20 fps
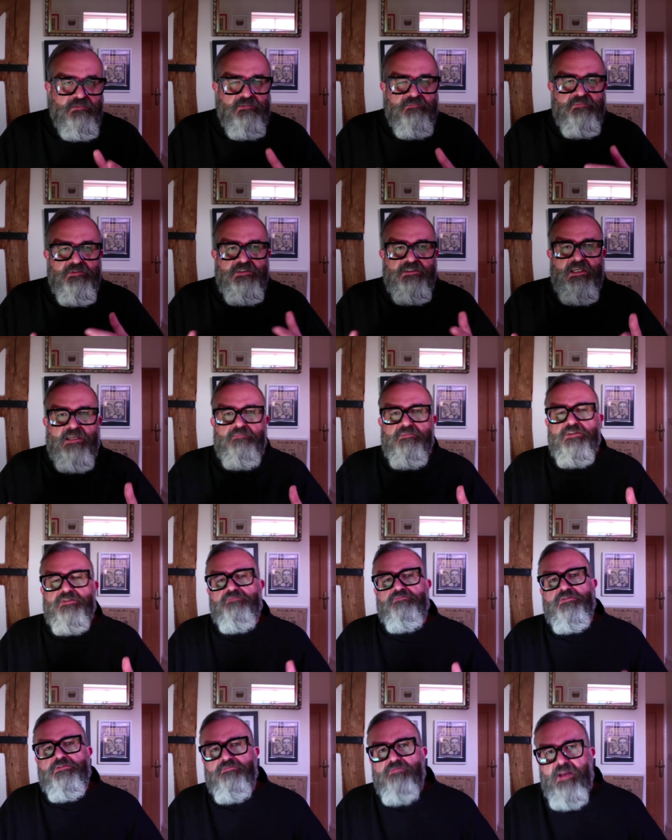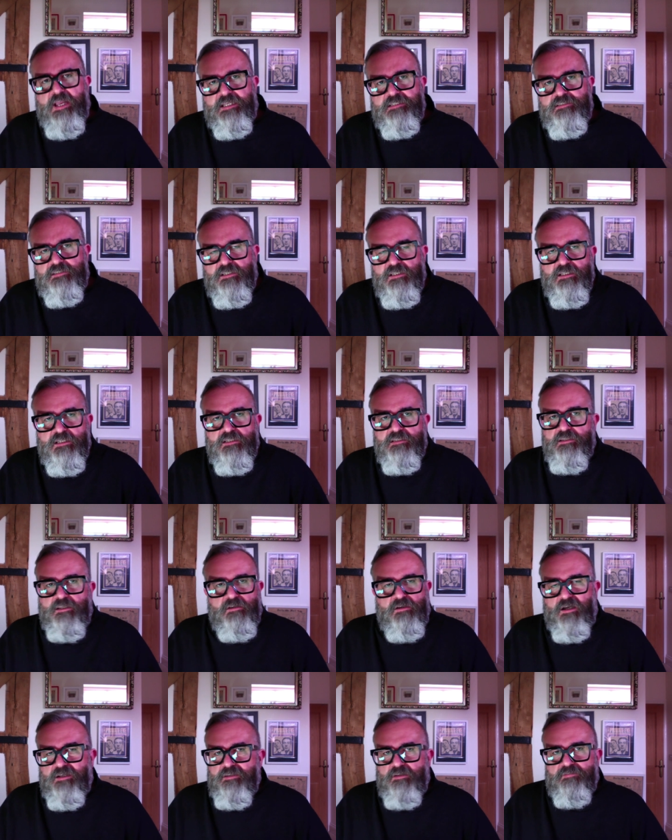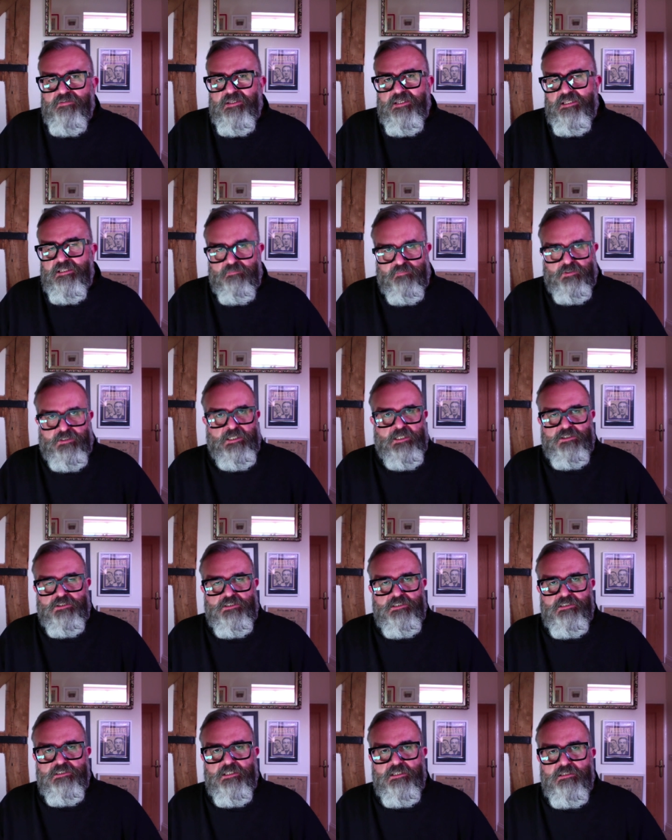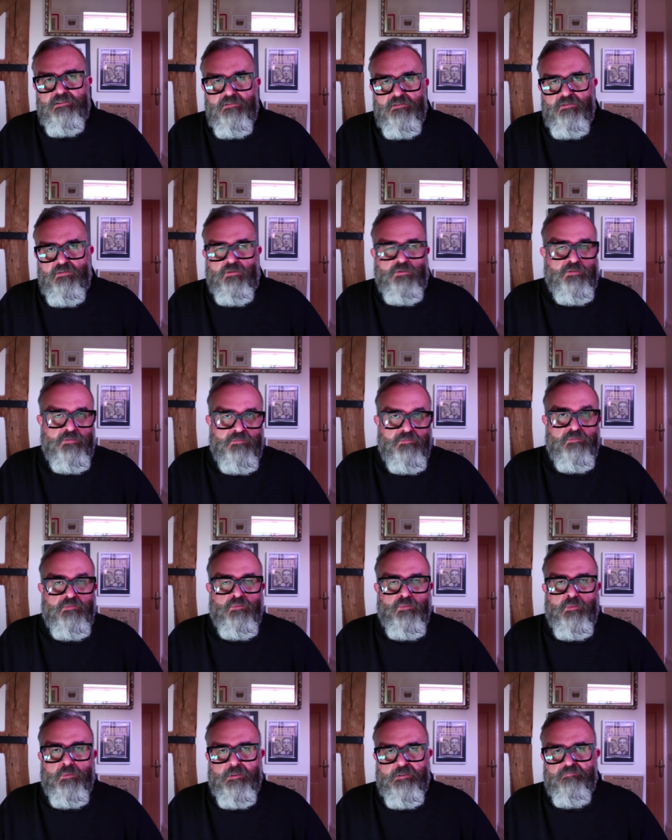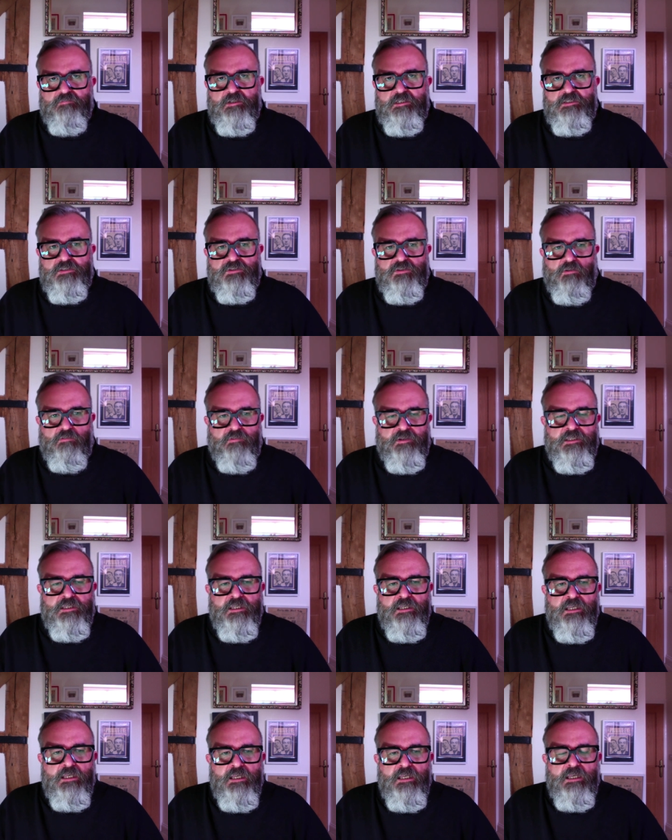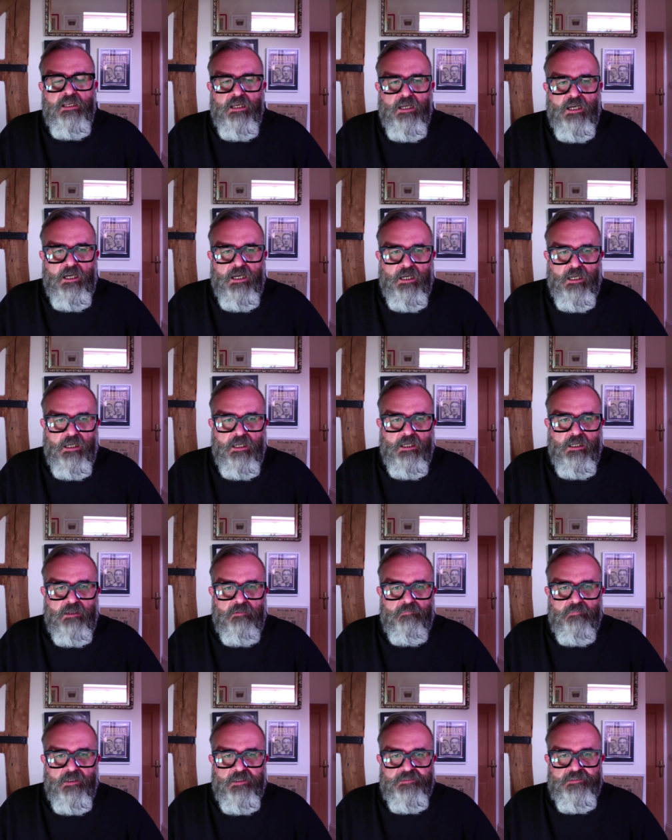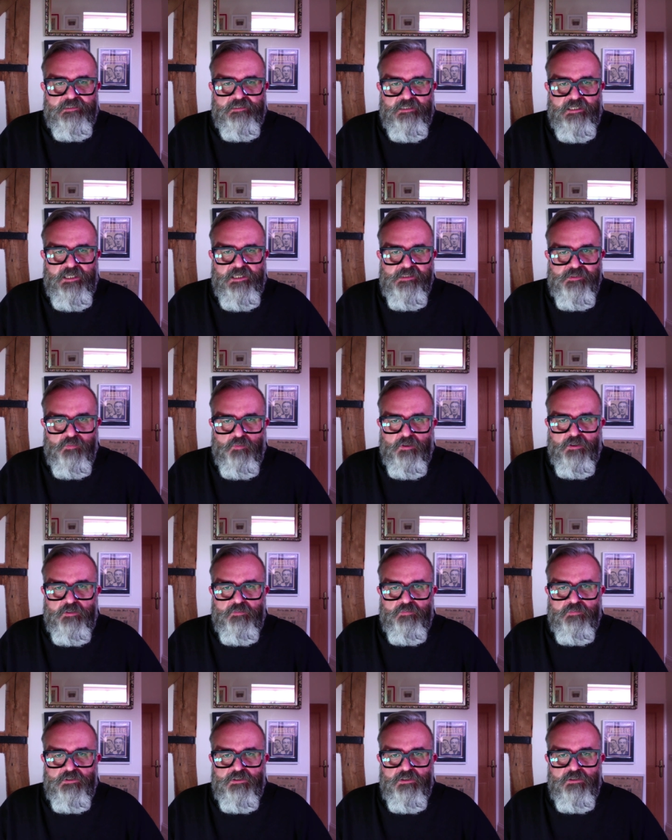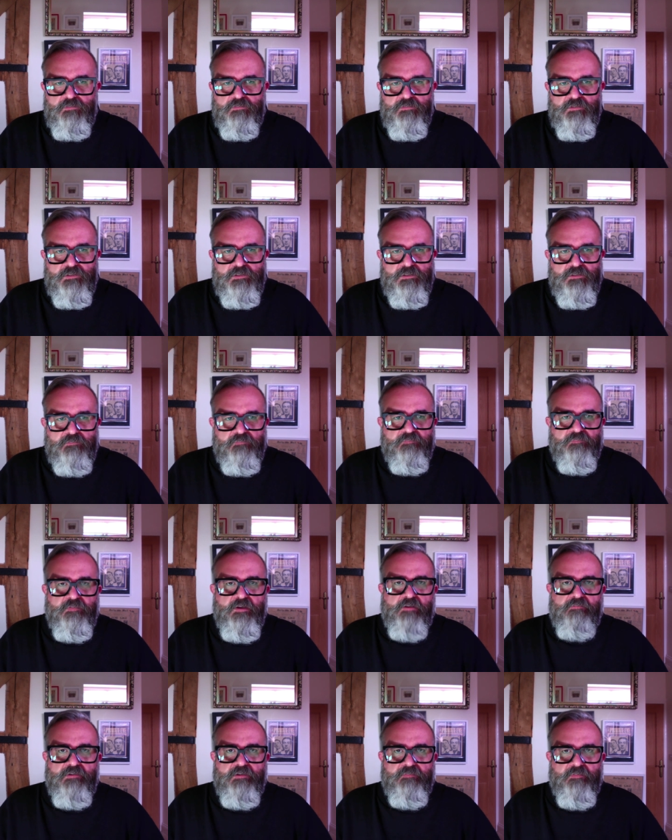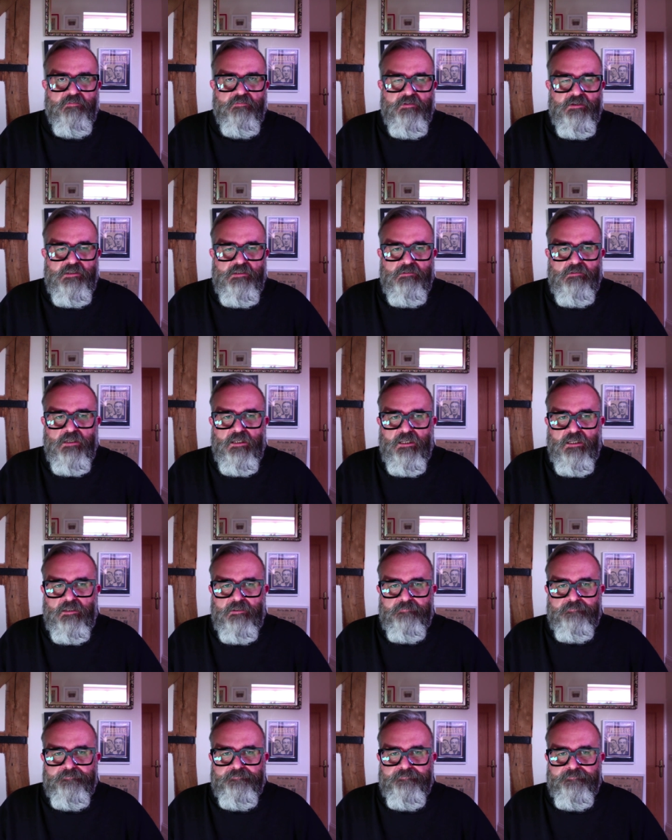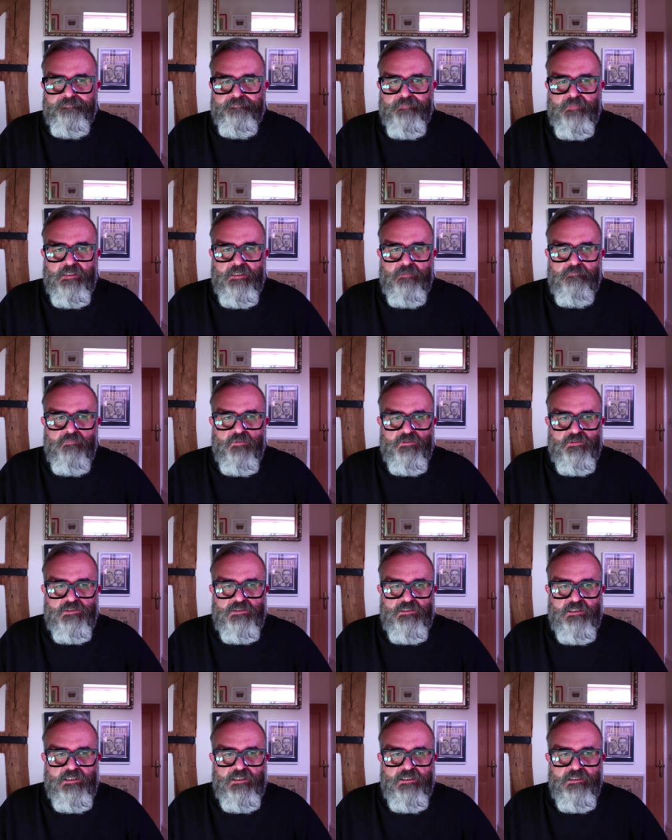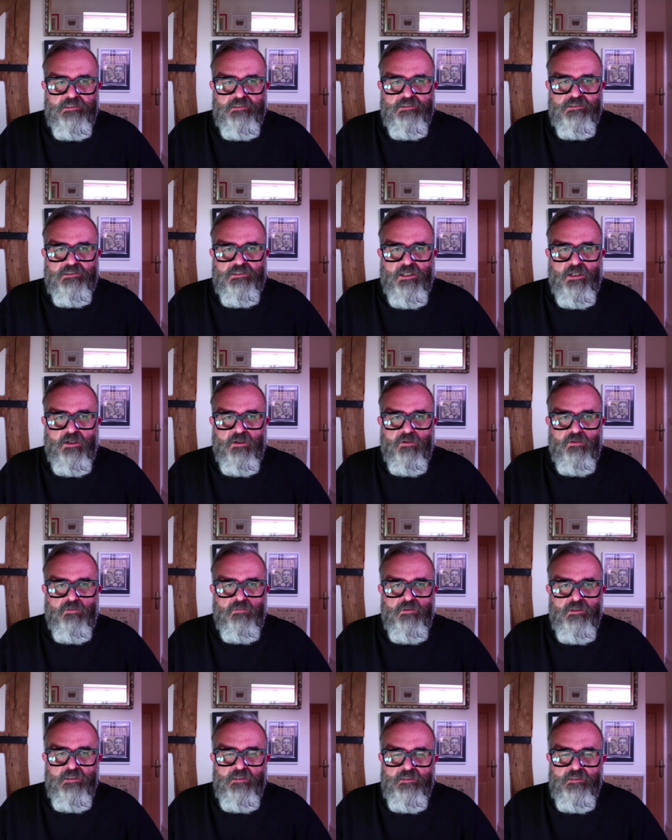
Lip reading: statements of regret. No, I don't think anybody actually said, look, we're really sorry. I think the S word was used very, very modestly. So